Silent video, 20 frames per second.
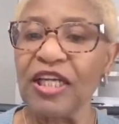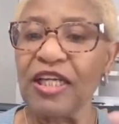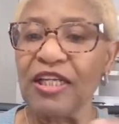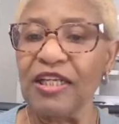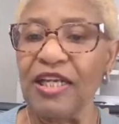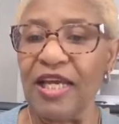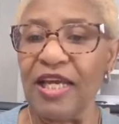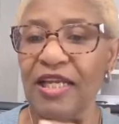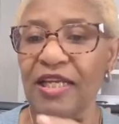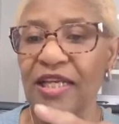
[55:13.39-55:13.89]

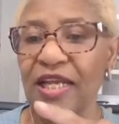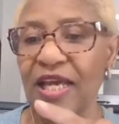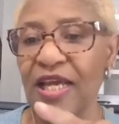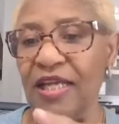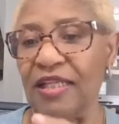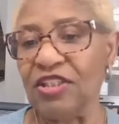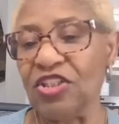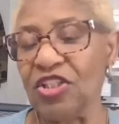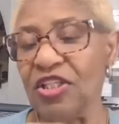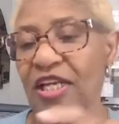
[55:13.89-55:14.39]

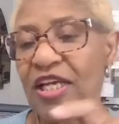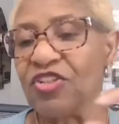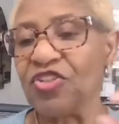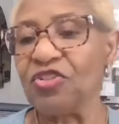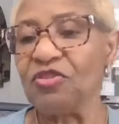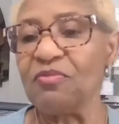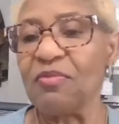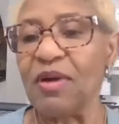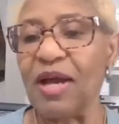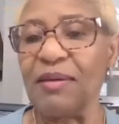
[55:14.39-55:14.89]
And Jeanette,
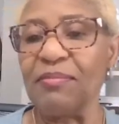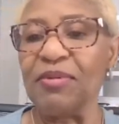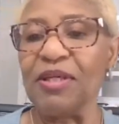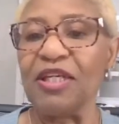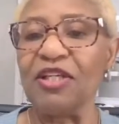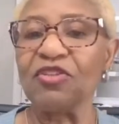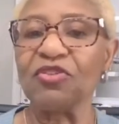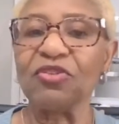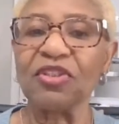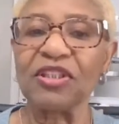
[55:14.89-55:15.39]
you might be
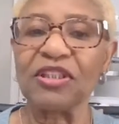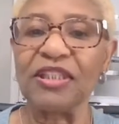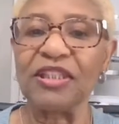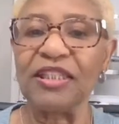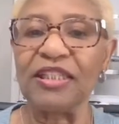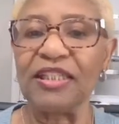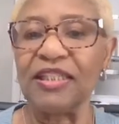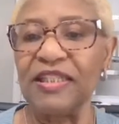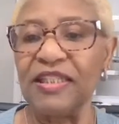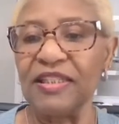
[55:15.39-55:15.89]

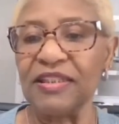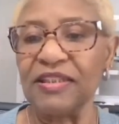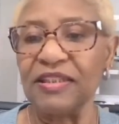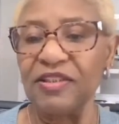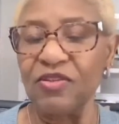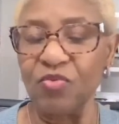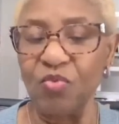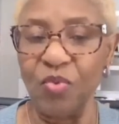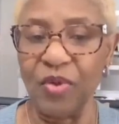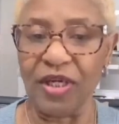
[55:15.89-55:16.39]
interested in this
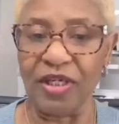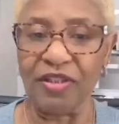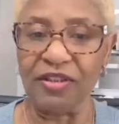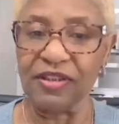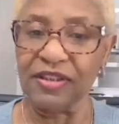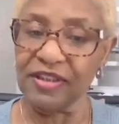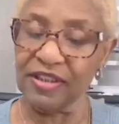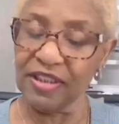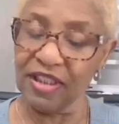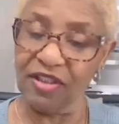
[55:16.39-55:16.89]
as well.
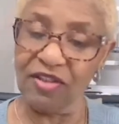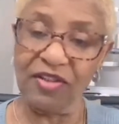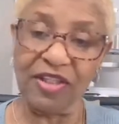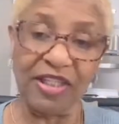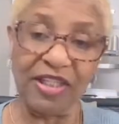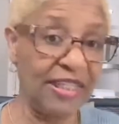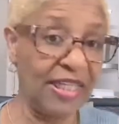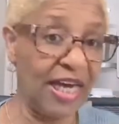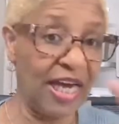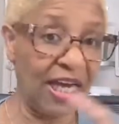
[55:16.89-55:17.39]

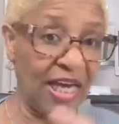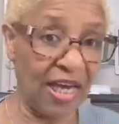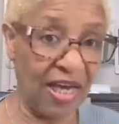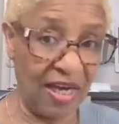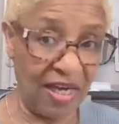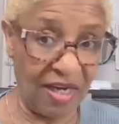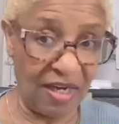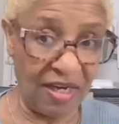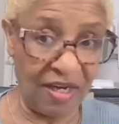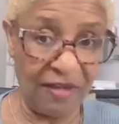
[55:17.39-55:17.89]

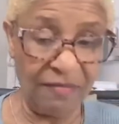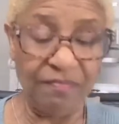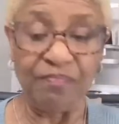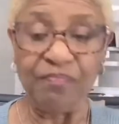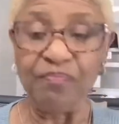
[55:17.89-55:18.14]
Sulky.com